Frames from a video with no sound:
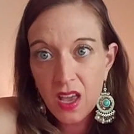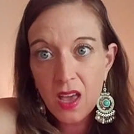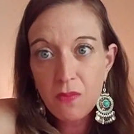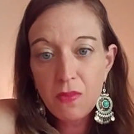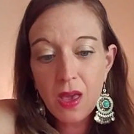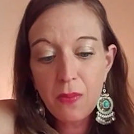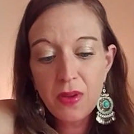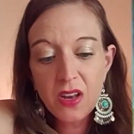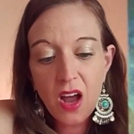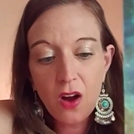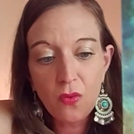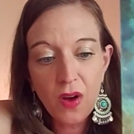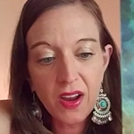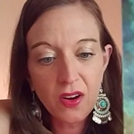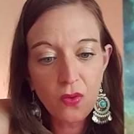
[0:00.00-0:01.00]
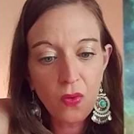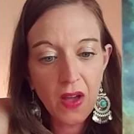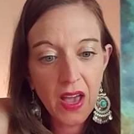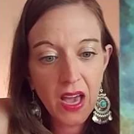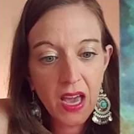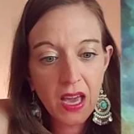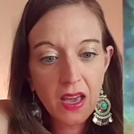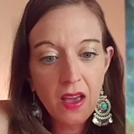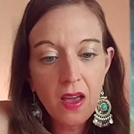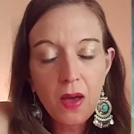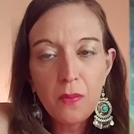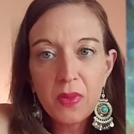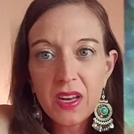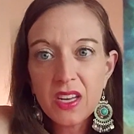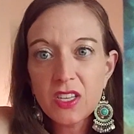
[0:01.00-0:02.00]
Maybe not right away,
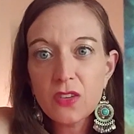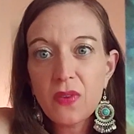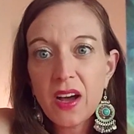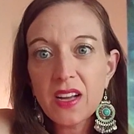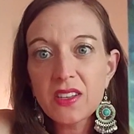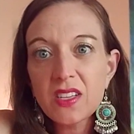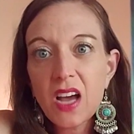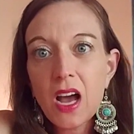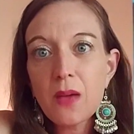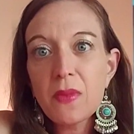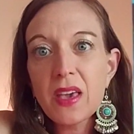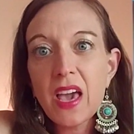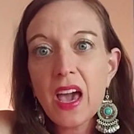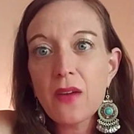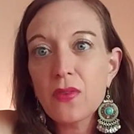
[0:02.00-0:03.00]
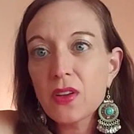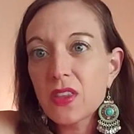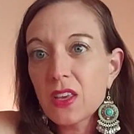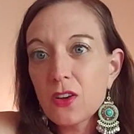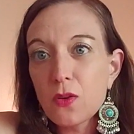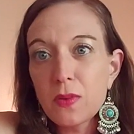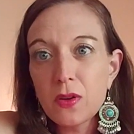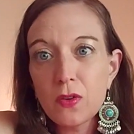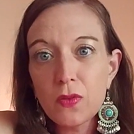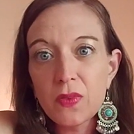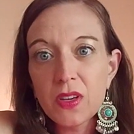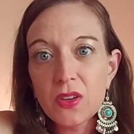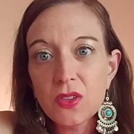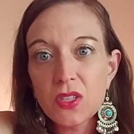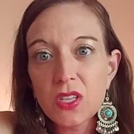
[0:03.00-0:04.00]
but in divine timing, everything will be
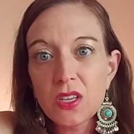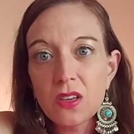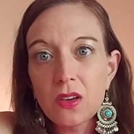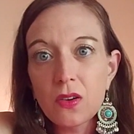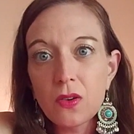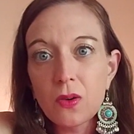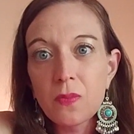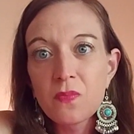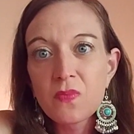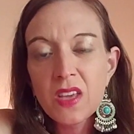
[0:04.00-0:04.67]
revealed to you.